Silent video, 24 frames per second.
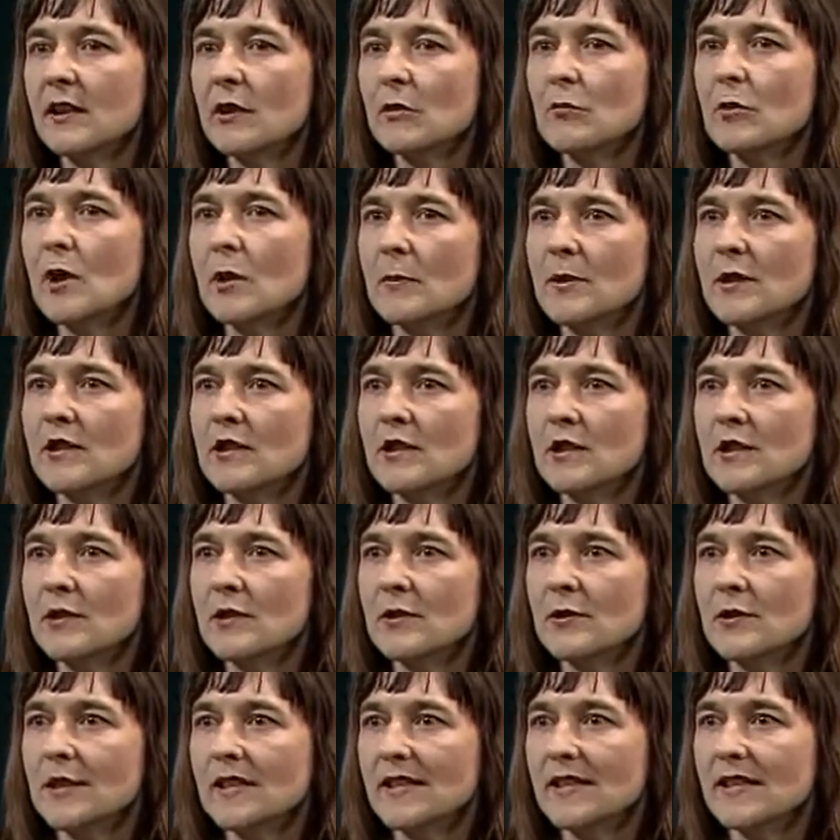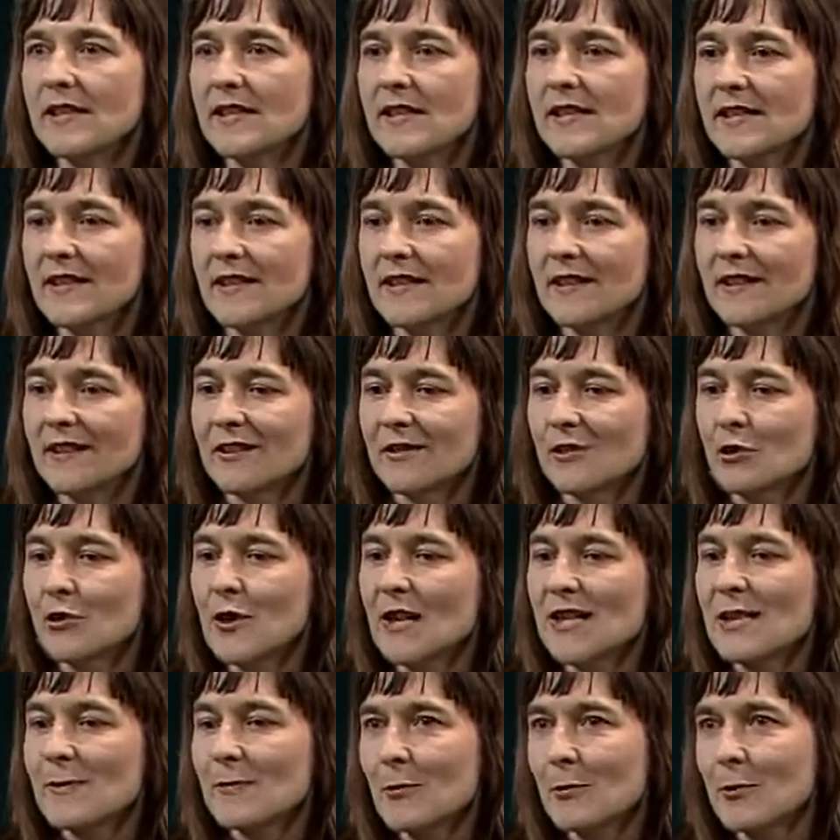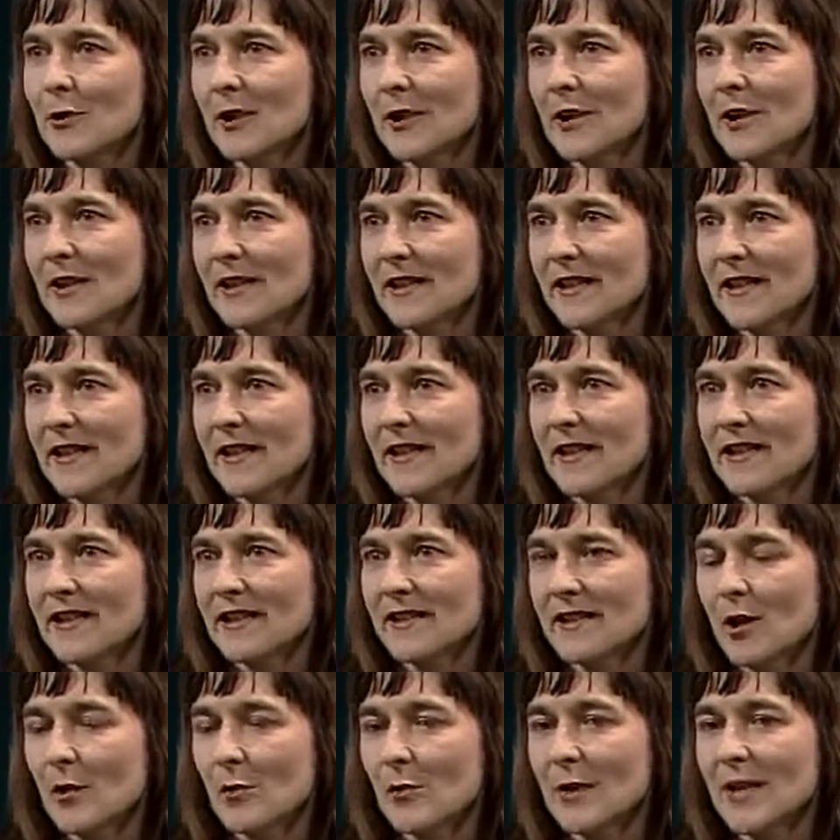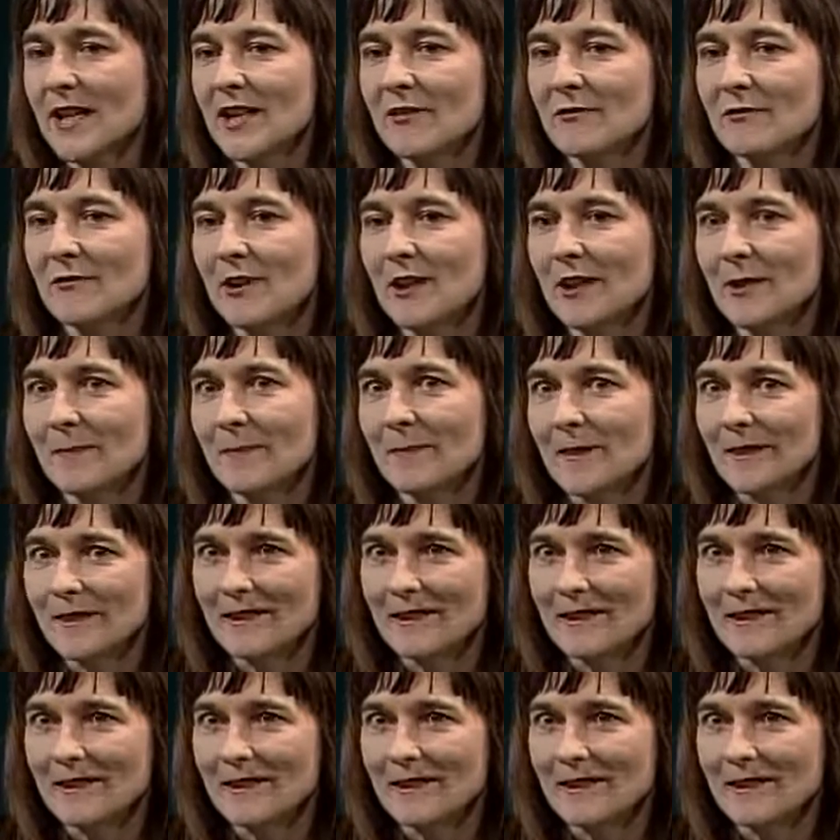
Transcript: what we do is transport our gaze away from